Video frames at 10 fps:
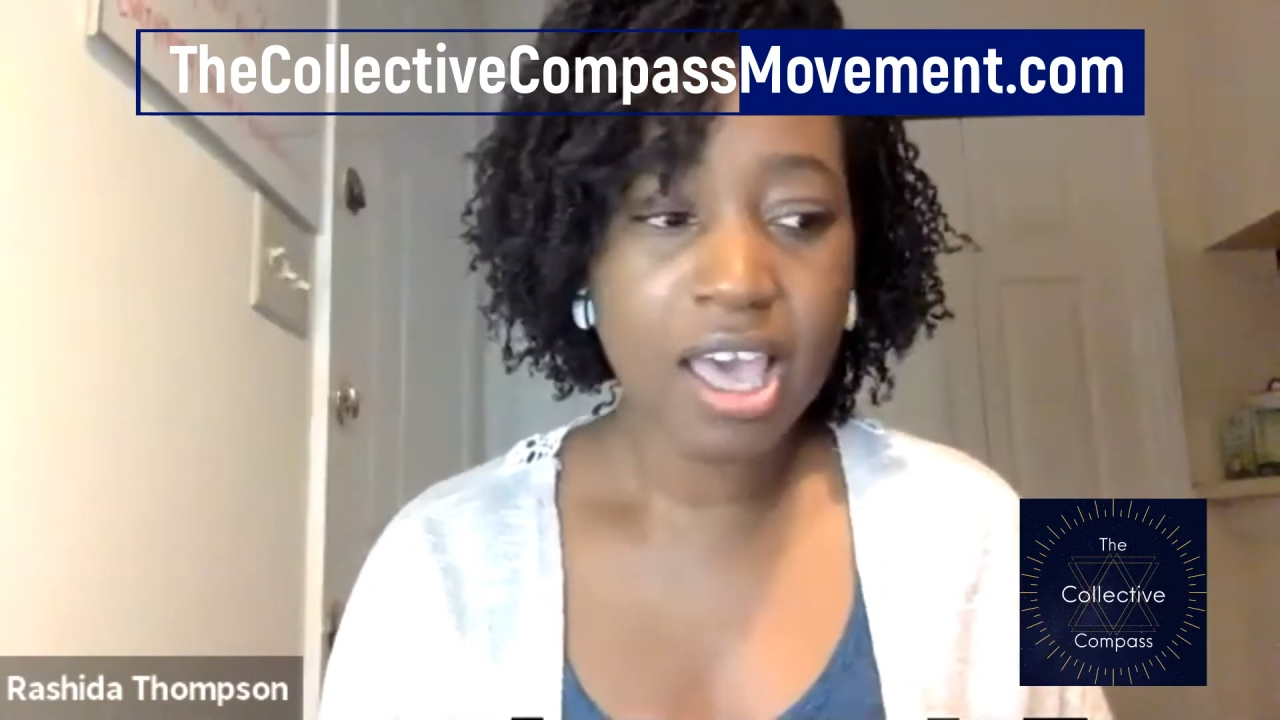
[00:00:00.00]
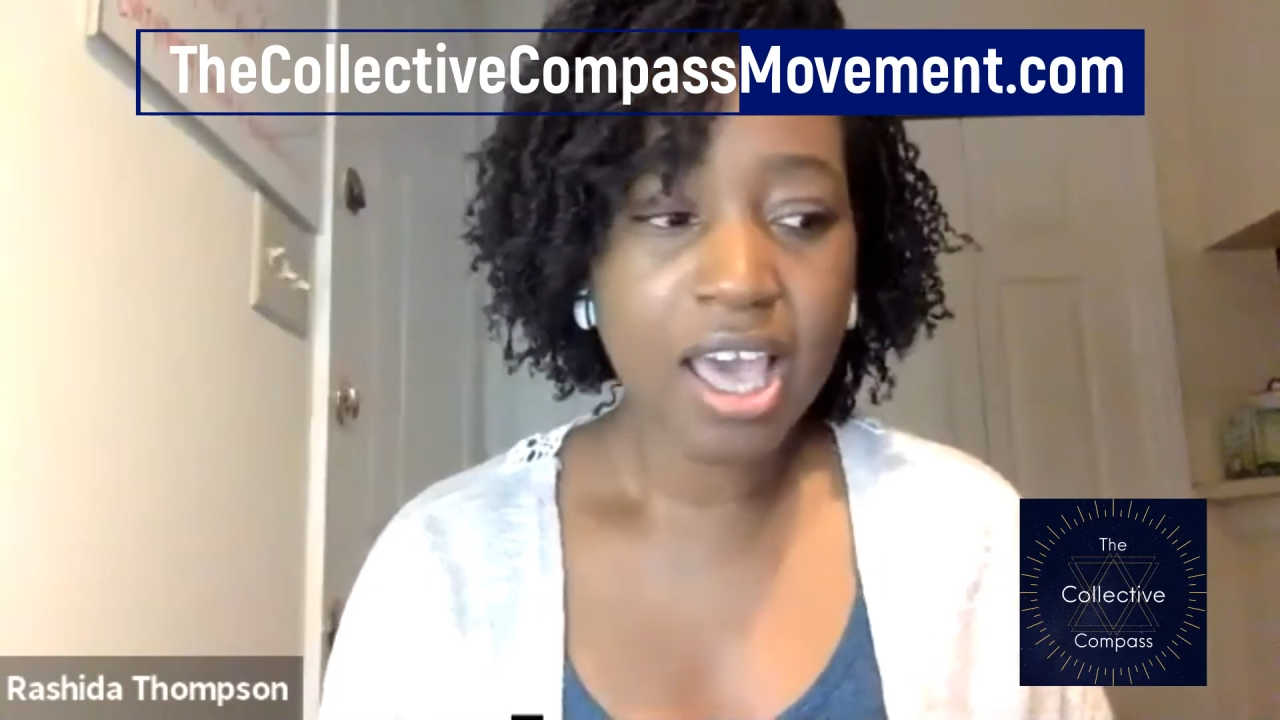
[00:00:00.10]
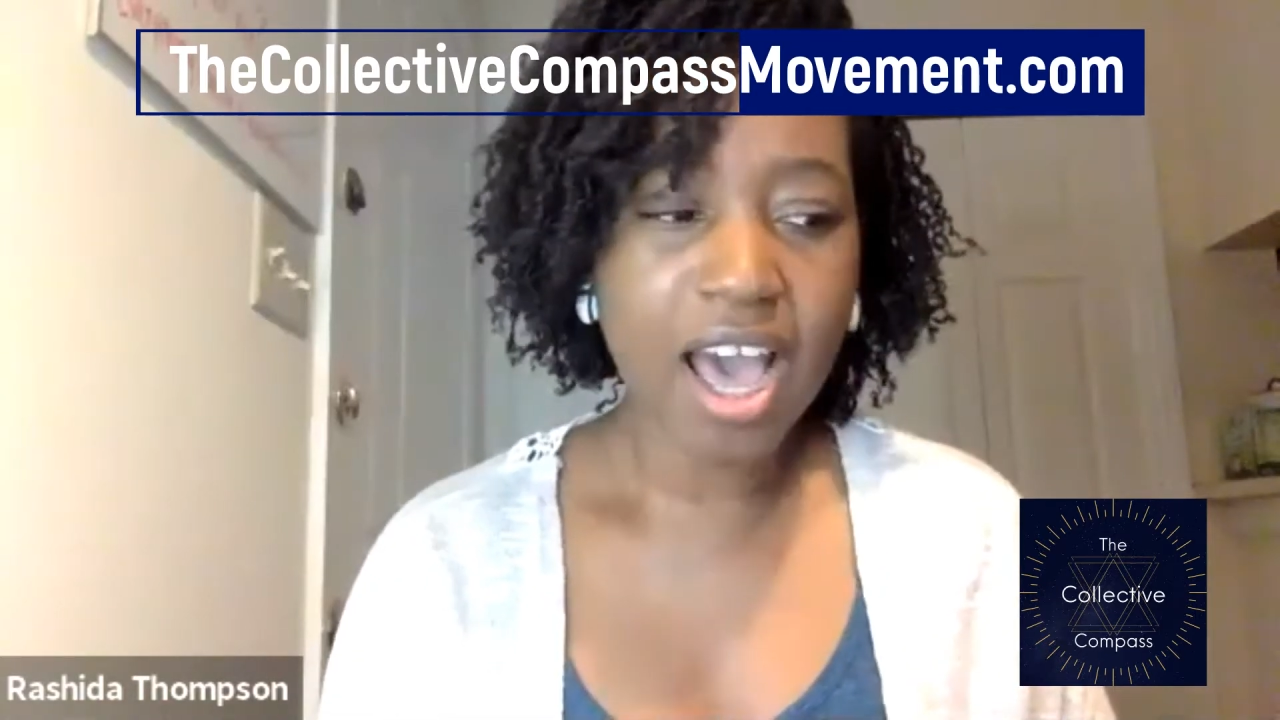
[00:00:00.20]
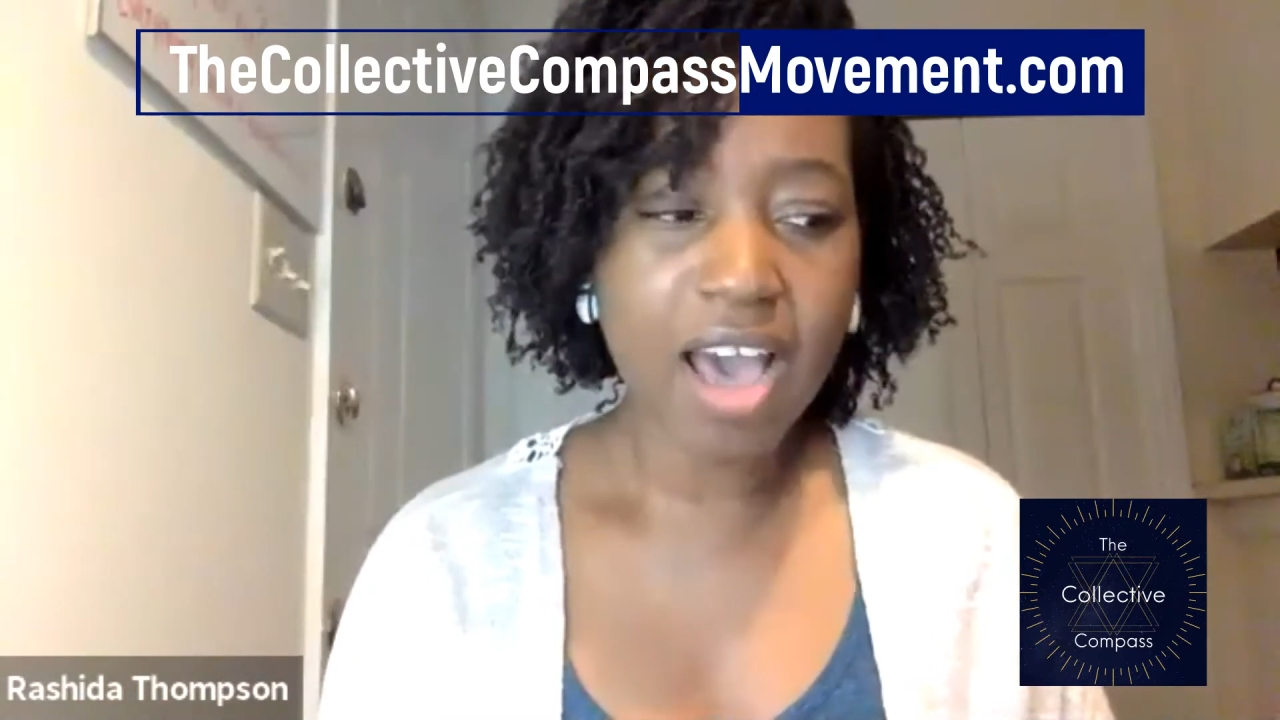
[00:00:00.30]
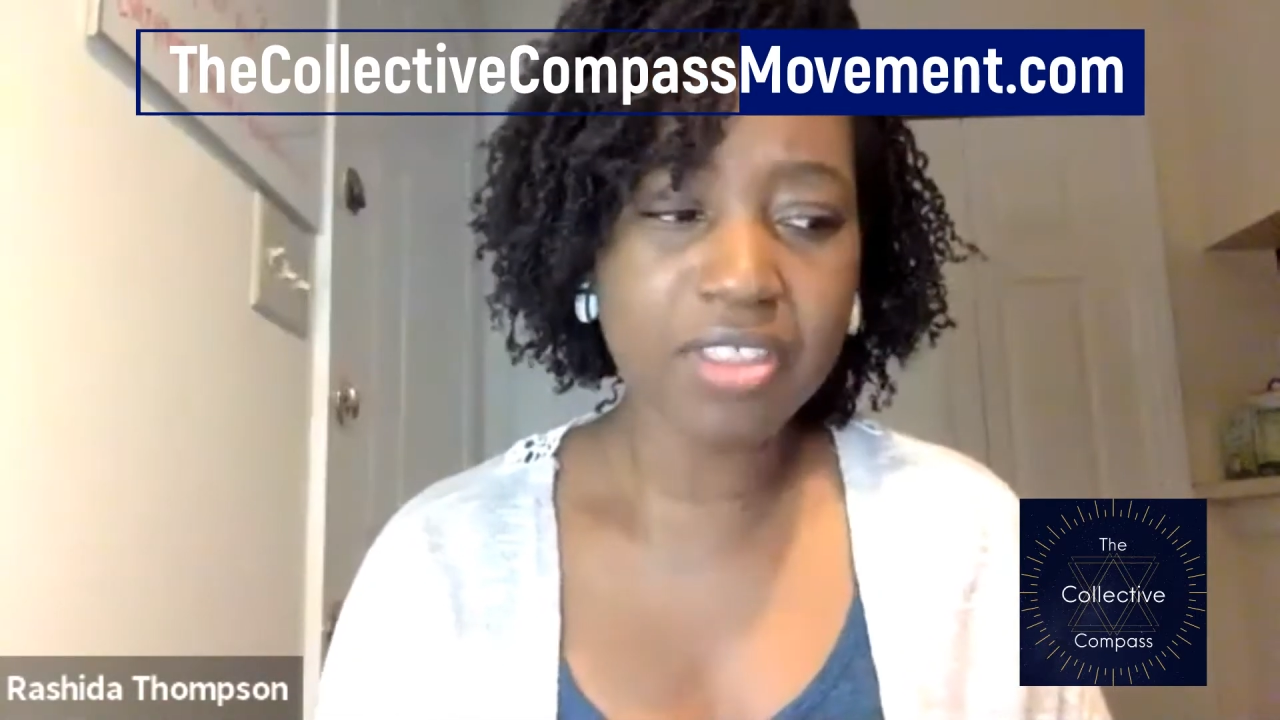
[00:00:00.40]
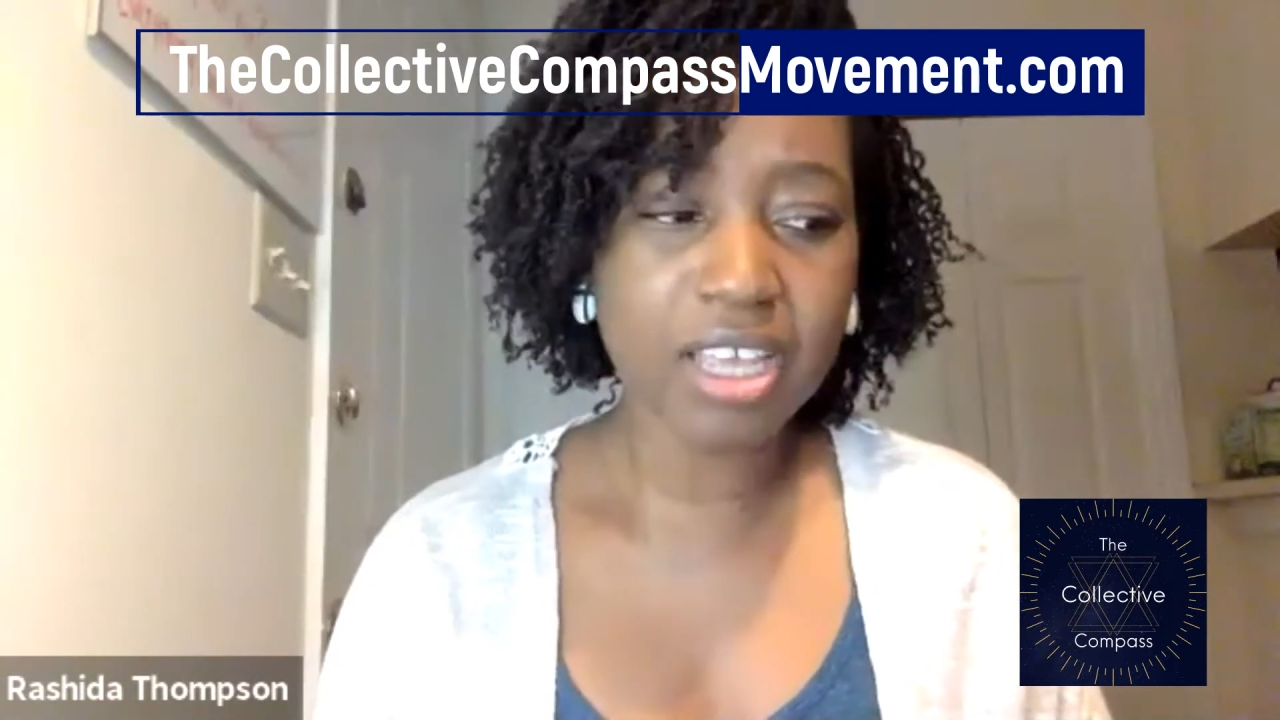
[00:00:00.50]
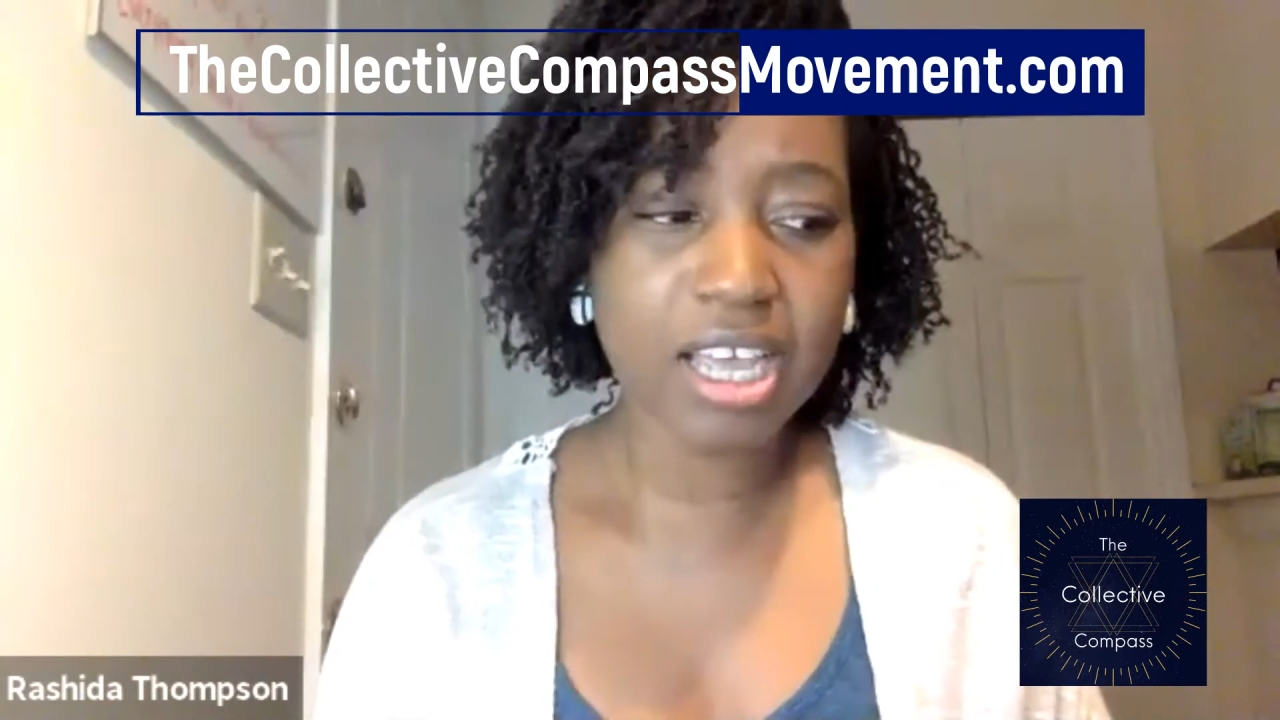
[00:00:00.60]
have the